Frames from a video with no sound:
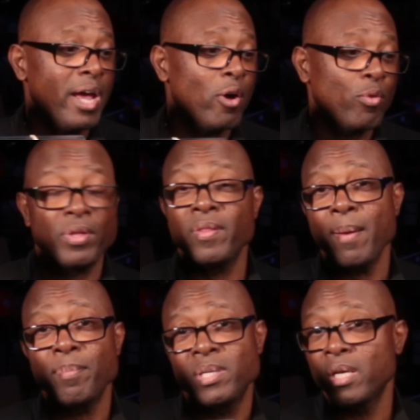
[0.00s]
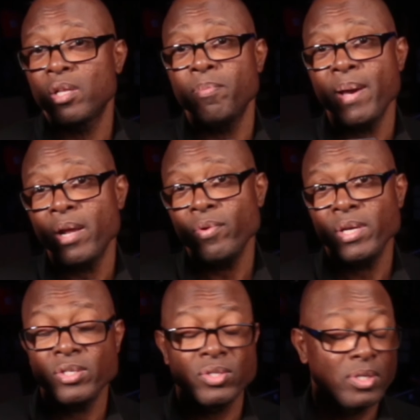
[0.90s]
health of that particular battery
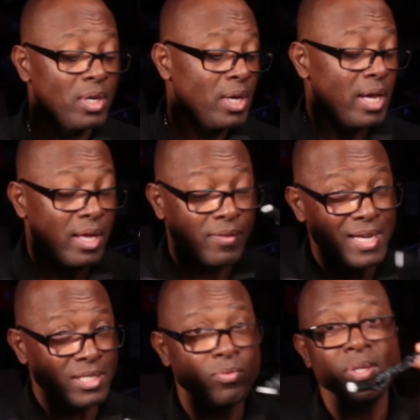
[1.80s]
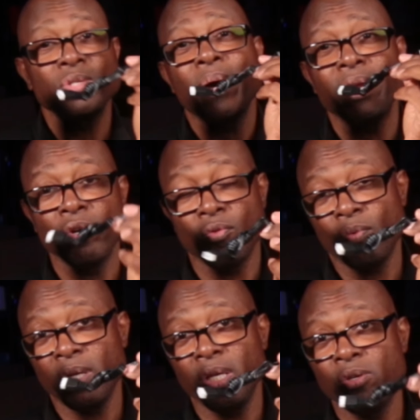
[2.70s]
is. And that's the reason why I don't
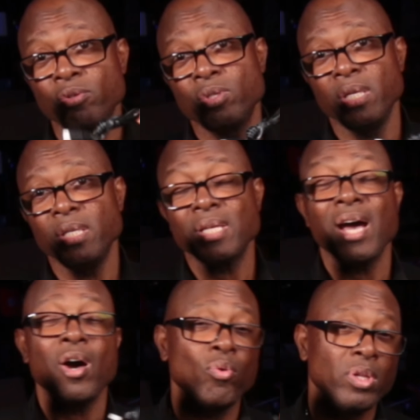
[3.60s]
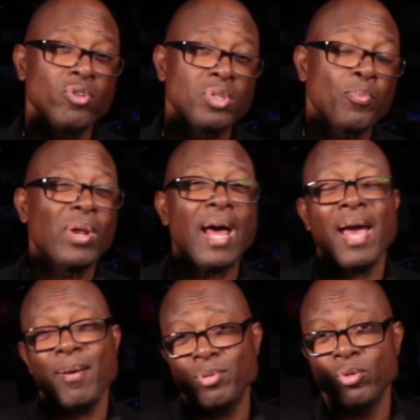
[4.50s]
really use these. I only use them when I
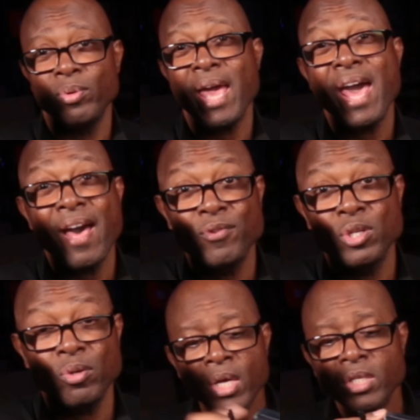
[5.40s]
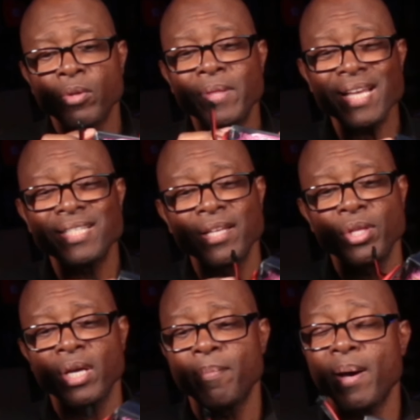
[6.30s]
absolutely have to. So that's the
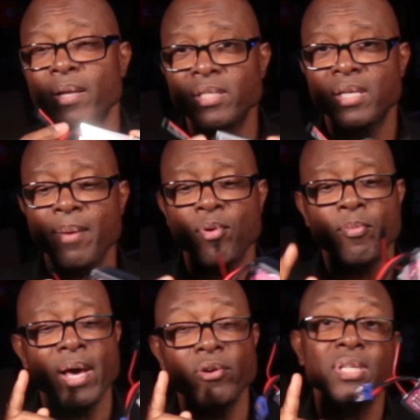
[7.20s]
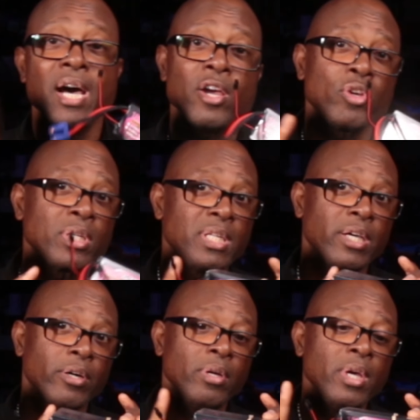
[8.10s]
thing about these LiPo batteries. How you can
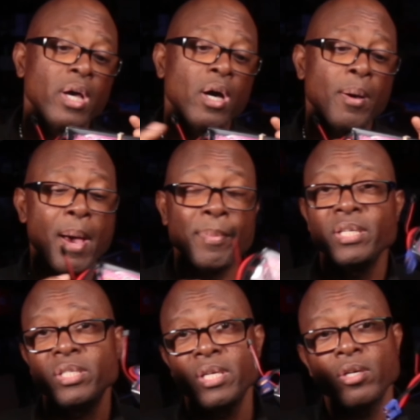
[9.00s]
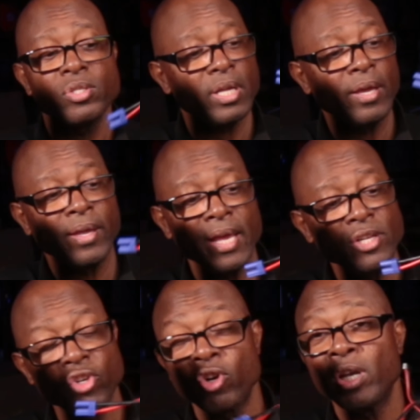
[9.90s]
tell how many cells in
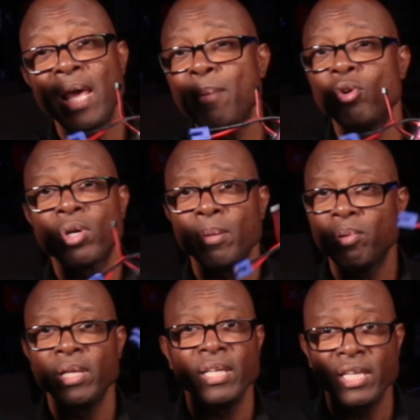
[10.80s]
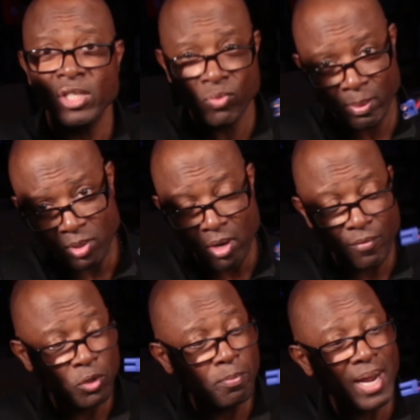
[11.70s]
case your label completely gets ripped
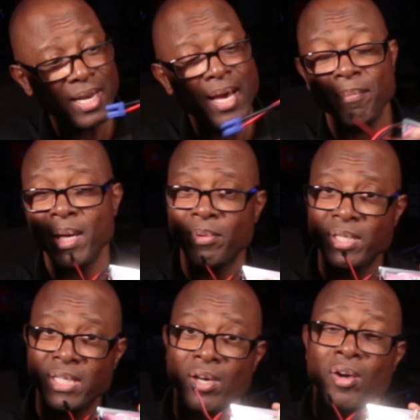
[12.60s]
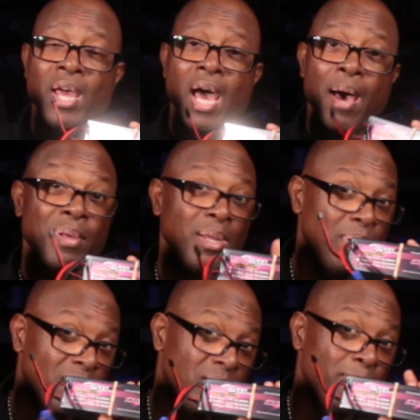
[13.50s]
off. You might not be able to tell how many
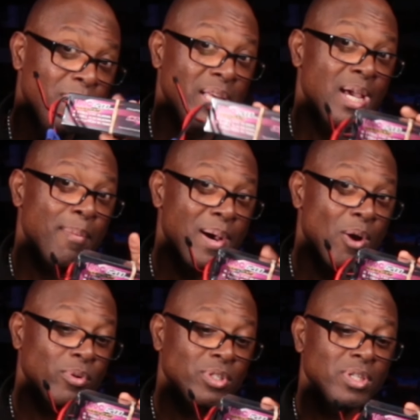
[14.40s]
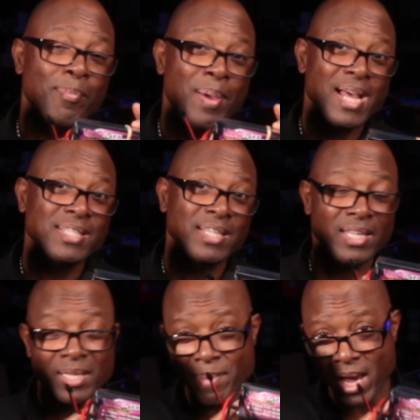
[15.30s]
milliamp hours capacity
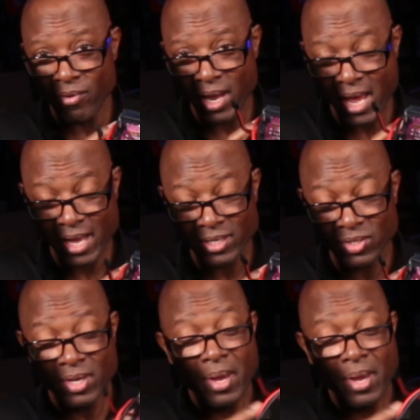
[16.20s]
the battery has,